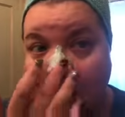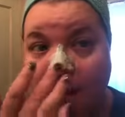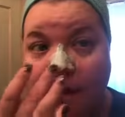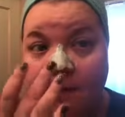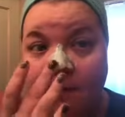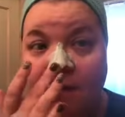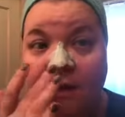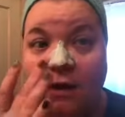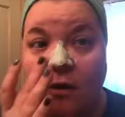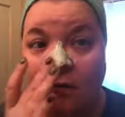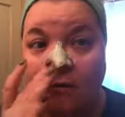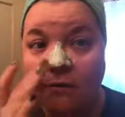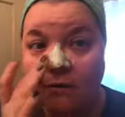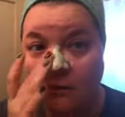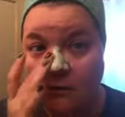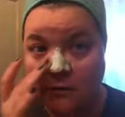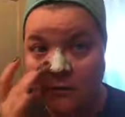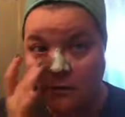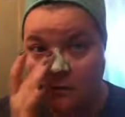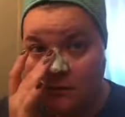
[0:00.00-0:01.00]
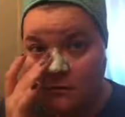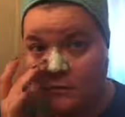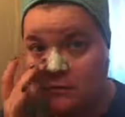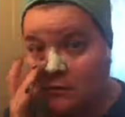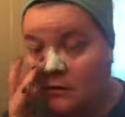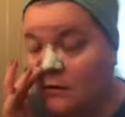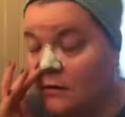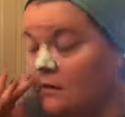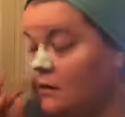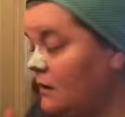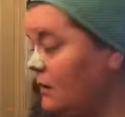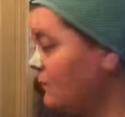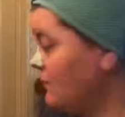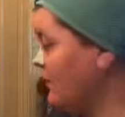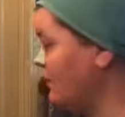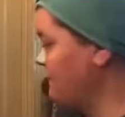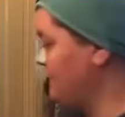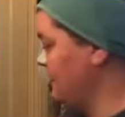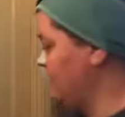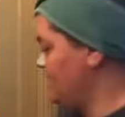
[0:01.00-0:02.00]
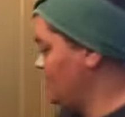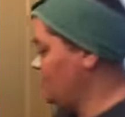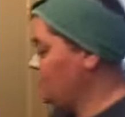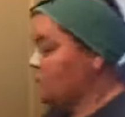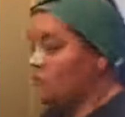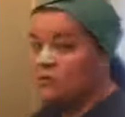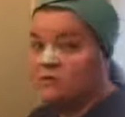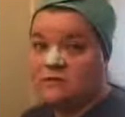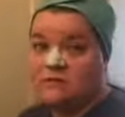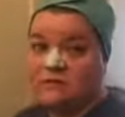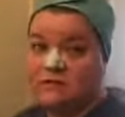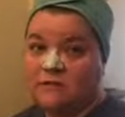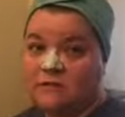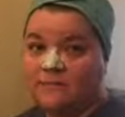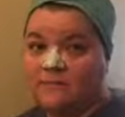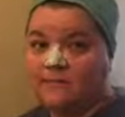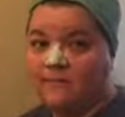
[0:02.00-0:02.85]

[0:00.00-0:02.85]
amount around my nose.